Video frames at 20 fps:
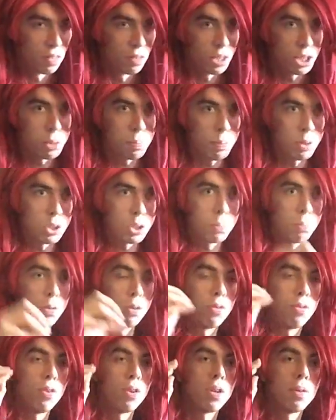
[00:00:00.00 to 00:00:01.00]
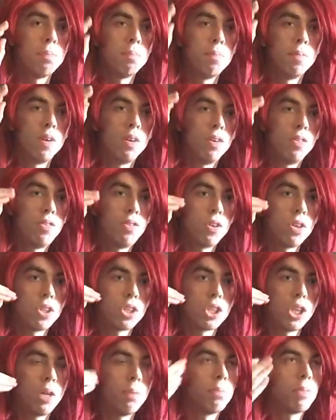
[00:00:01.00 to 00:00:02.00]
responsible for them
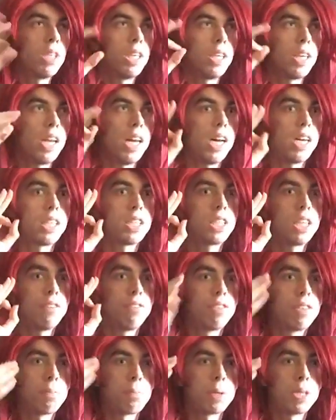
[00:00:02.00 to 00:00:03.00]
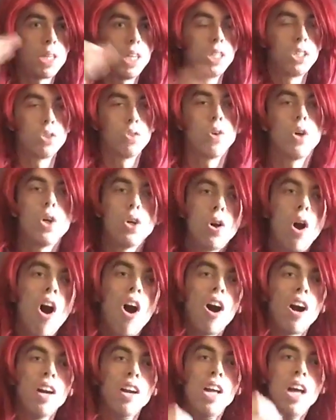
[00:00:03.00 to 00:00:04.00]
for something like seventy percent of all
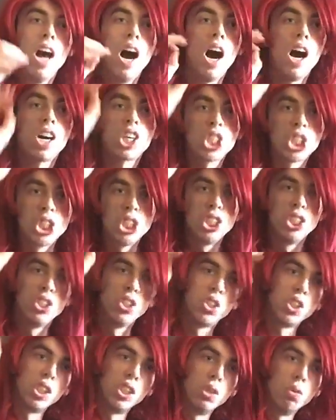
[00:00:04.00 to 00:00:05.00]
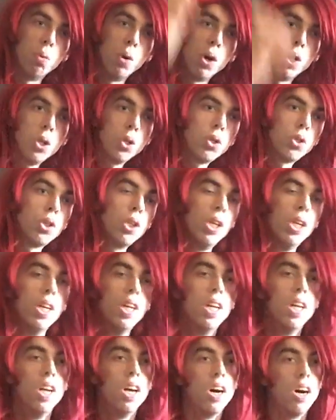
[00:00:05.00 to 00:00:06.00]
our oxygen in the world
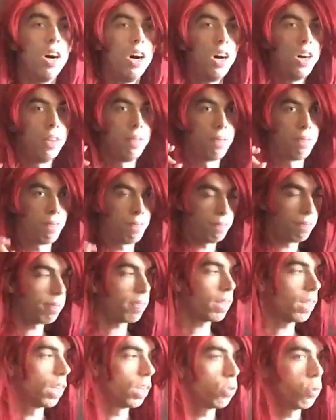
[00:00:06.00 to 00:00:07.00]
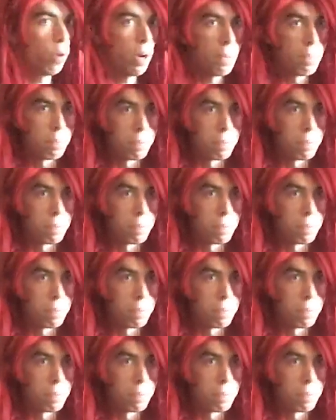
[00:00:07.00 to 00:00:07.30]
that we